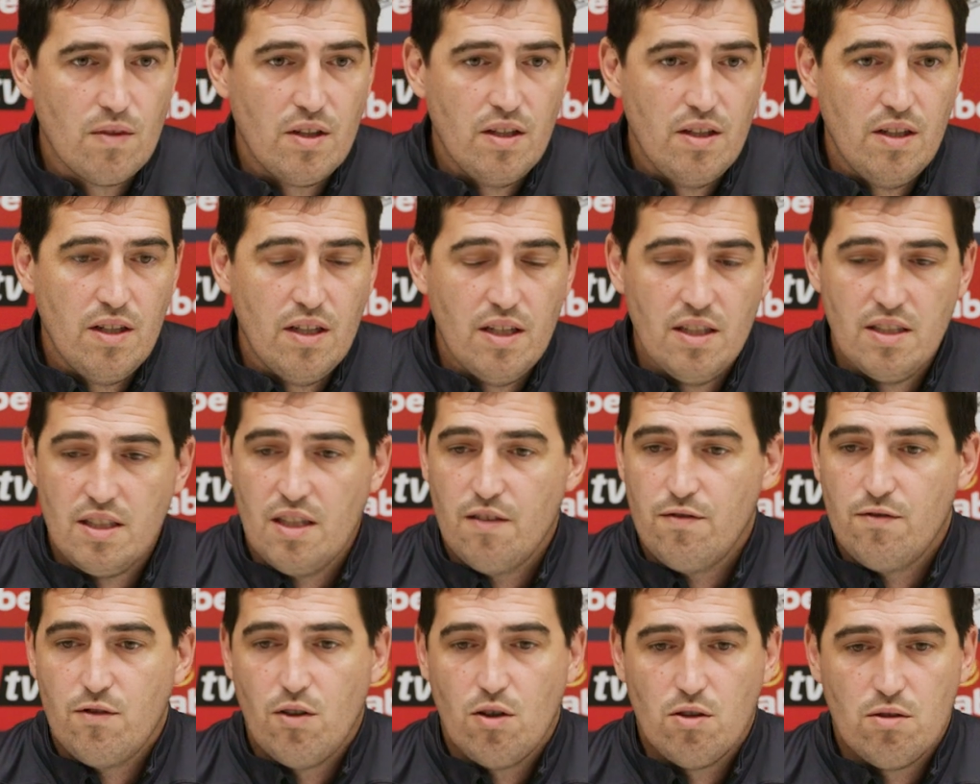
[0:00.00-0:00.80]
Yes,
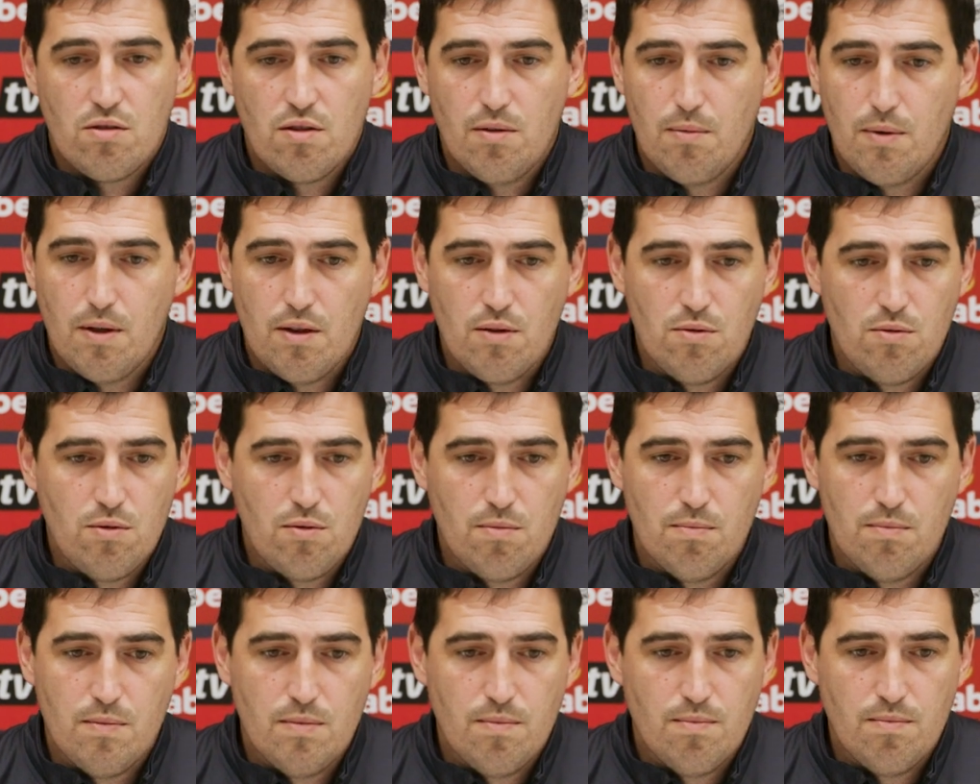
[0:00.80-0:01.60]
I've talked
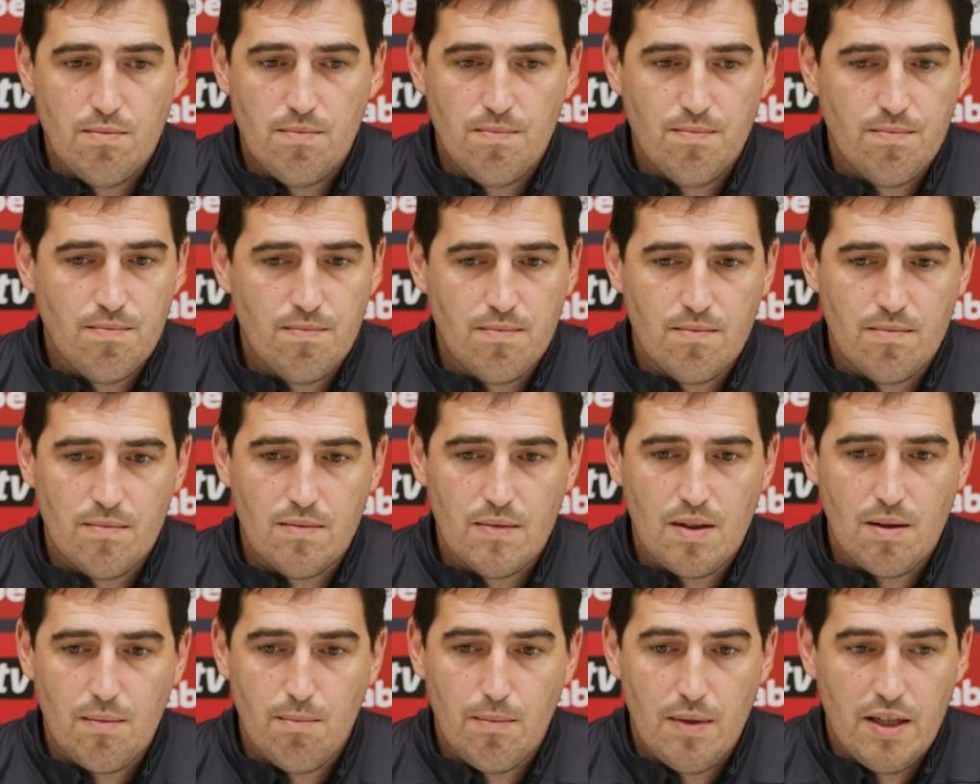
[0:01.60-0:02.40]
about
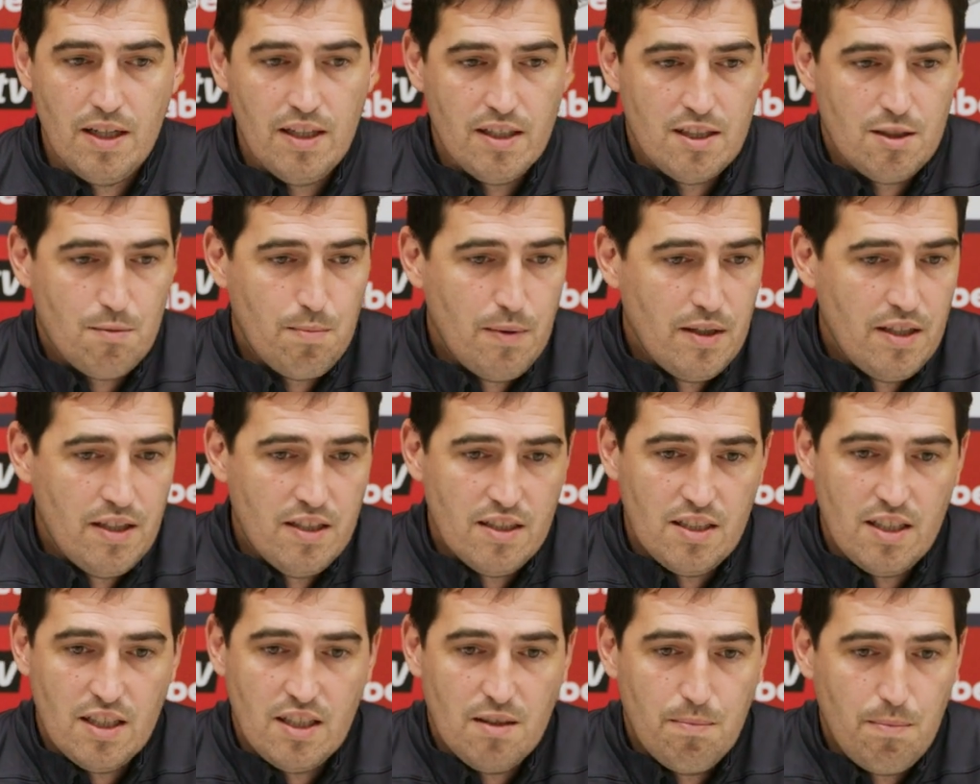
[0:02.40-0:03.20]
my
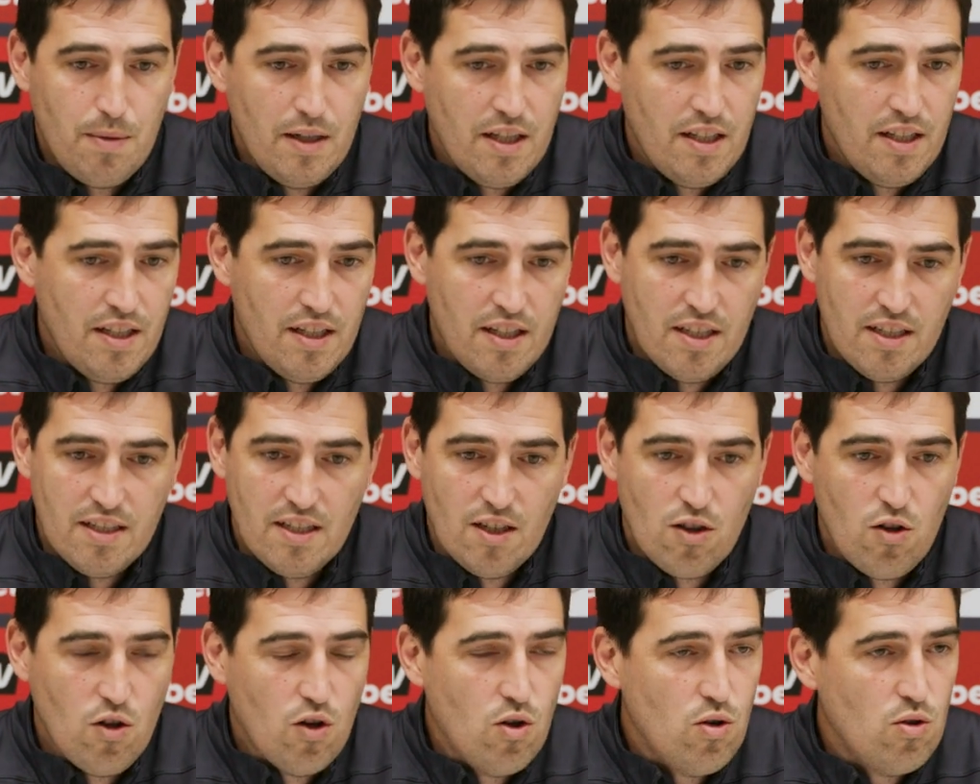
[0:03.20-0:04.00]
experience as a player, as
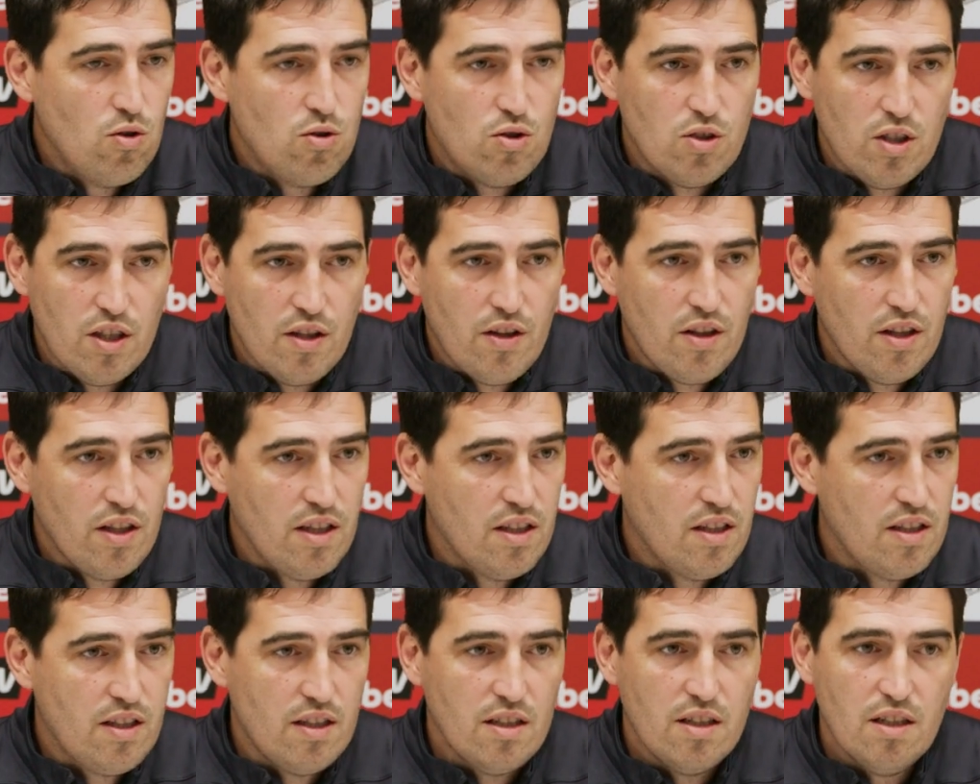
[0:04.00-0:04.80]
a coach. I
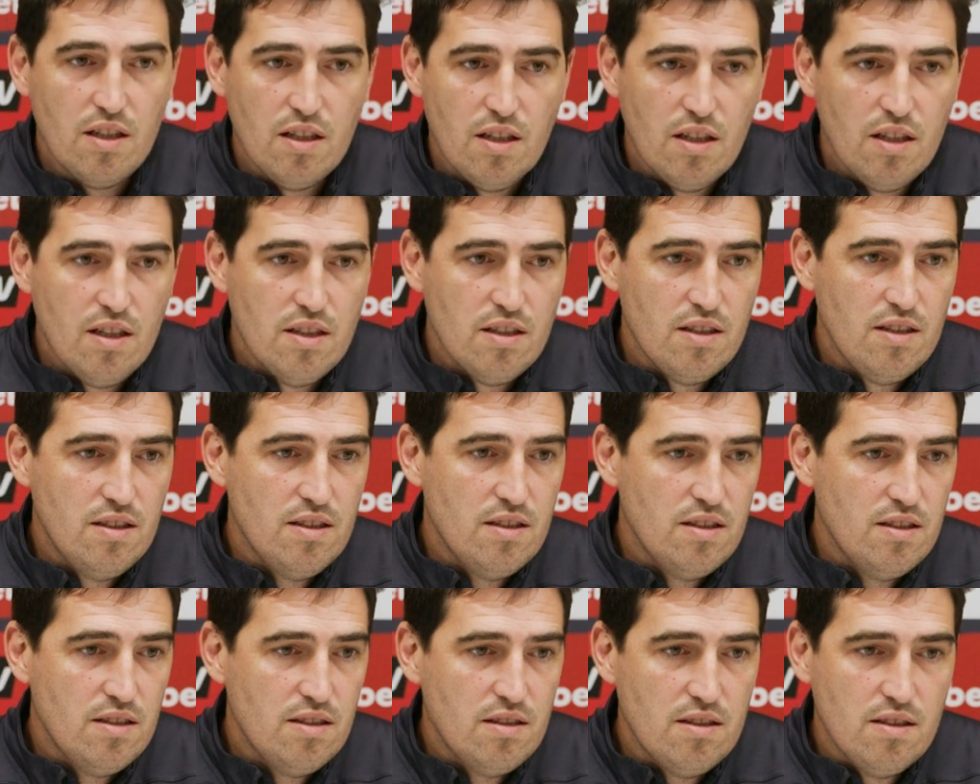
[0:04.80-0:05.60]
think
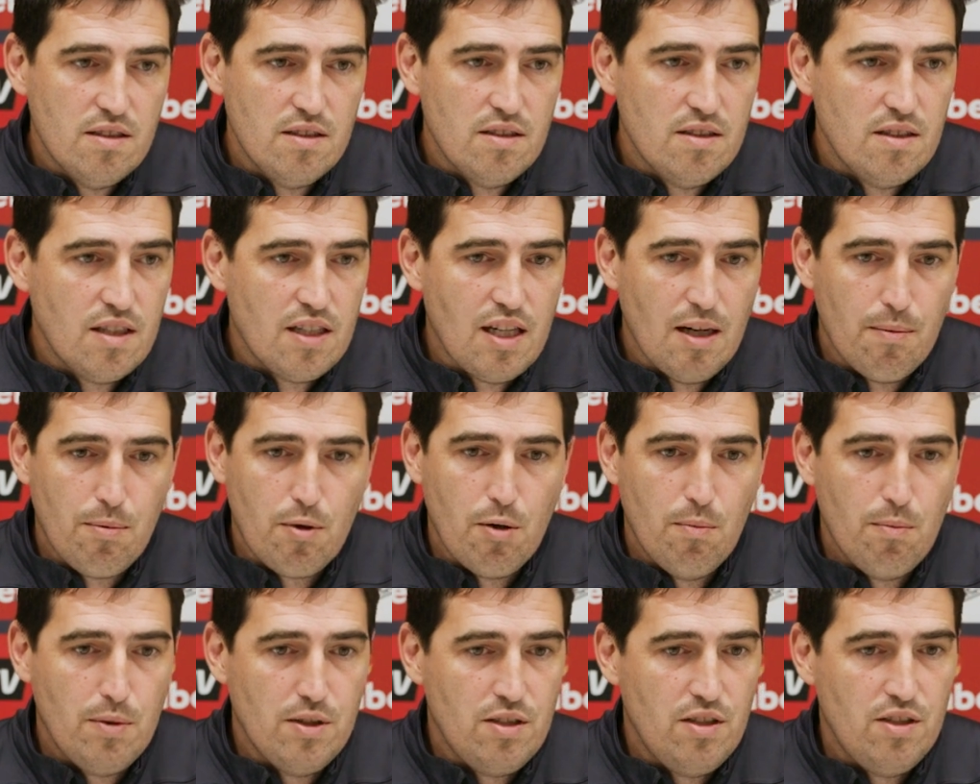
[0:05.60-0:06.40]
the cup
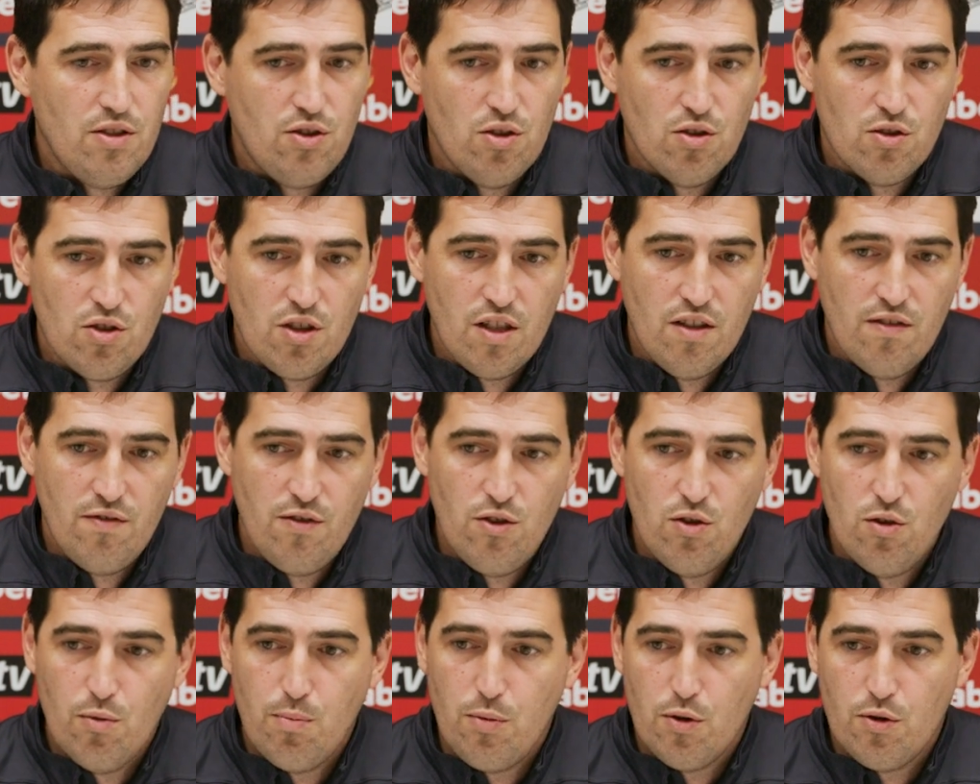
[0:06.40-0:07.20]
competitions give
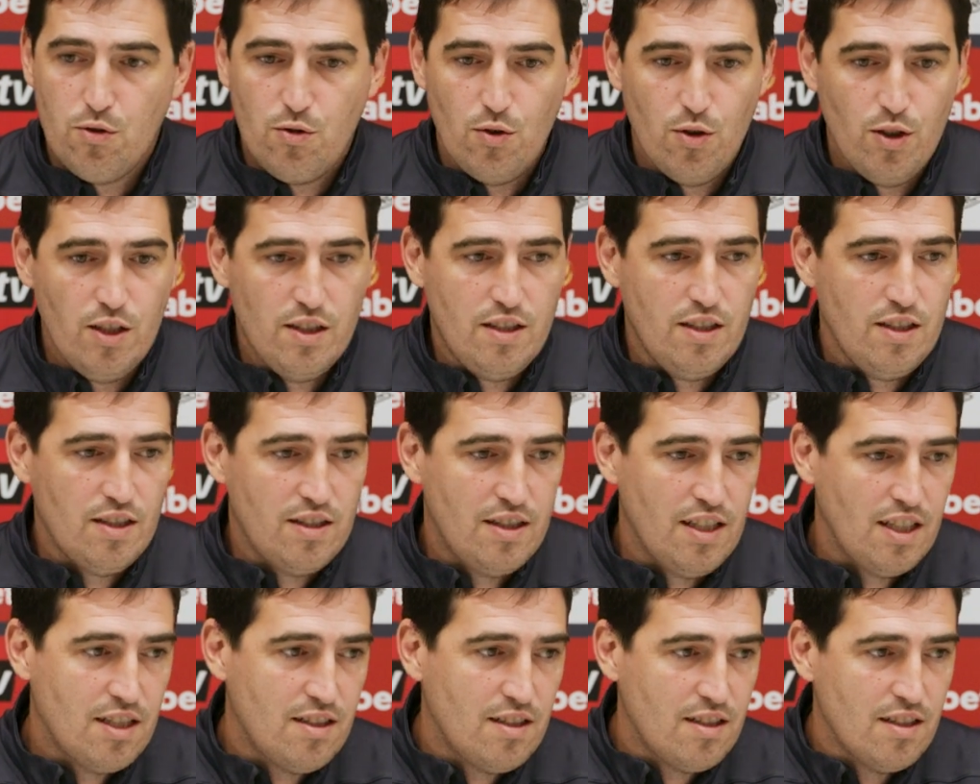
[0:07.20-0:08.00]
you
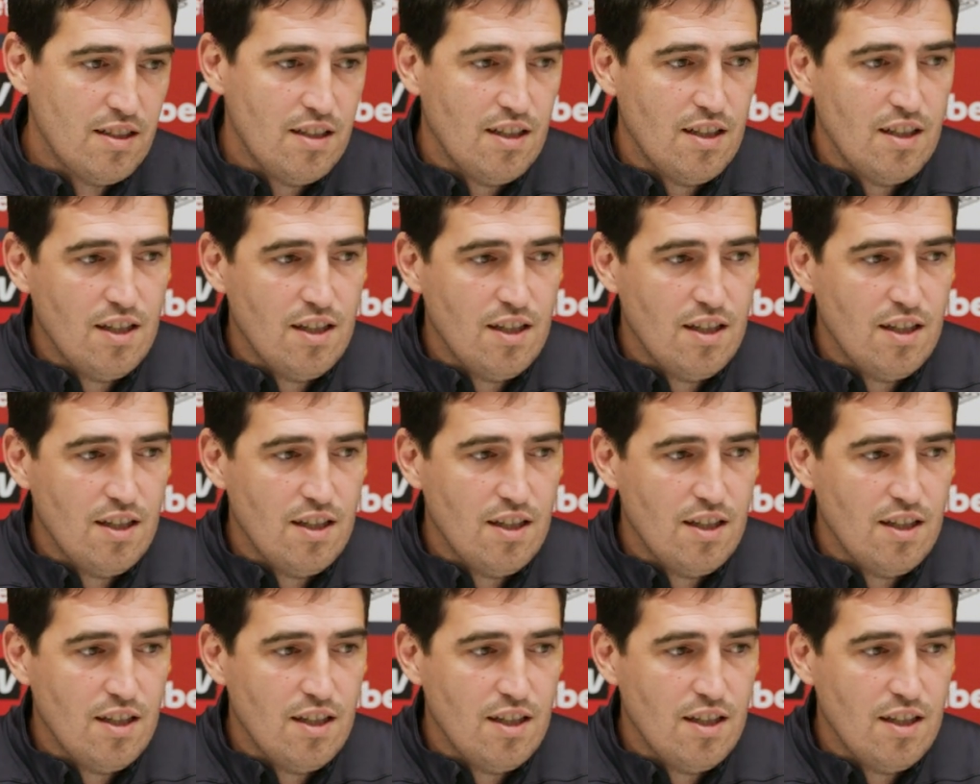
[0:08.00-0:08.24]
opportunities that